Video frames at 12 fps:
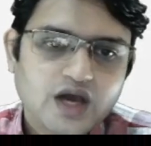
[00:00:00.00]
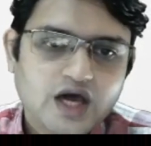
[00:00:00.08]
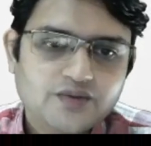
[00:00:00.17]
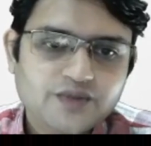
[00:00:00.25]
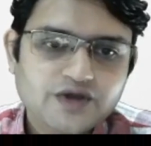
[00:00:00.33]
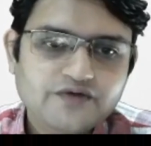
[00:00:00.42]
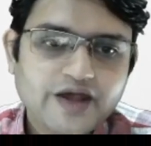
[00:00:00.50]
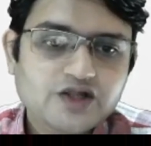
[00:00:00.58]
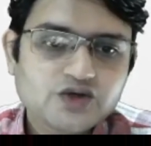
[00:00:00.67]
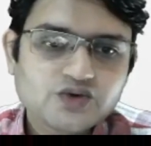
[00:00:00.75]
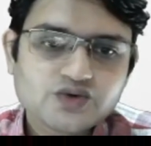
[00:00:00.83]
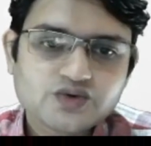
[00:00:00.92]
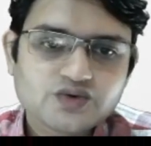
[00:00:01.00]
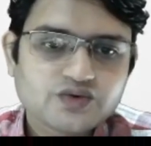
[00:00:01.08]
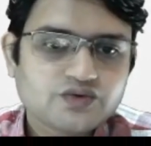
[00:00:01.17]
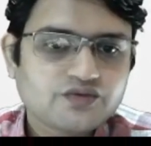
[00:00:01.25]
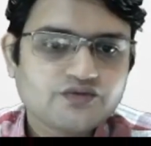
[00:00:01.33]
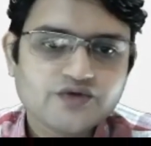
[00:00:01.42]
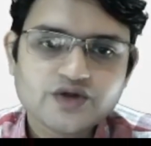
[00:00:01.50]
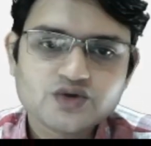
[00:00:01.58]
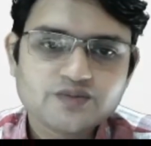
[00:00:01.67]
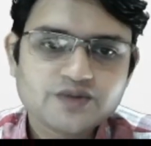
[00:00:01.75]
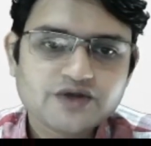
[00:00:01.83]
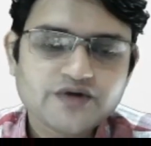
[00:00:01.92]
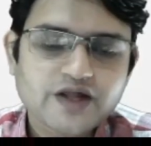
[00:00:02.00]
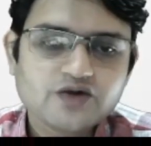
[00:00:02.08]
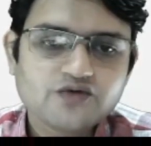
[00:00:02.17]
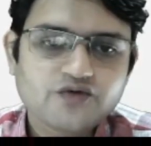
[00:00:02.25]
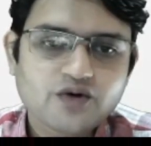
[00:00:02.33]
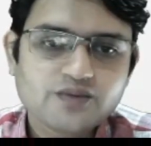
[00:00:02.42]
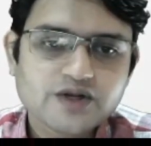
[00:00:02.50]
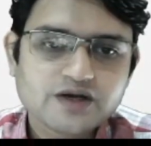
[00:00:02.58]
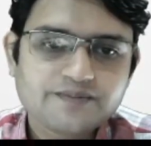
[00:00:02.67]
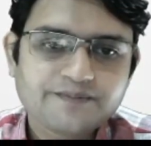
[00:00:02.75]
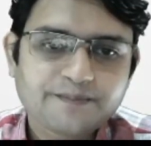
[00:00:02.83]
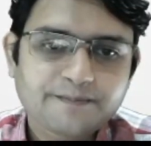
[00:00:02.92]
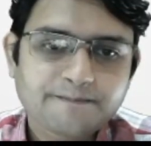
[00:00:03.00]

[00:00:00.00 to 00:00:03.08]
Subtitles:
Our p value, we know the p value formula.